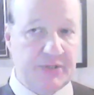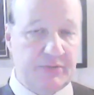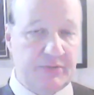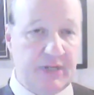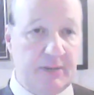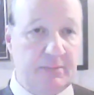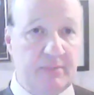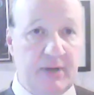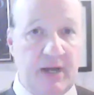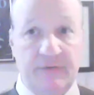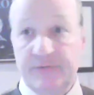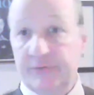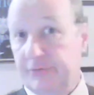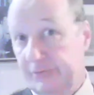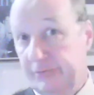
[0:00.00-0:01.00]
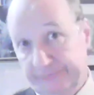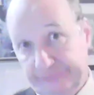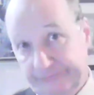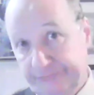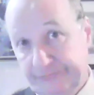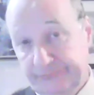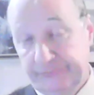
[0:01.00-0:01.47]
he named them after
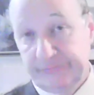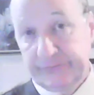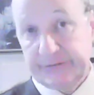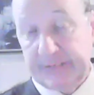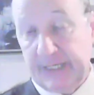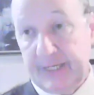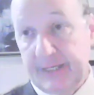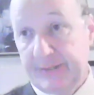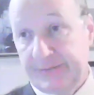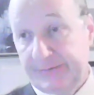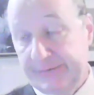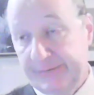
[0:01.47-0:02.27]
saints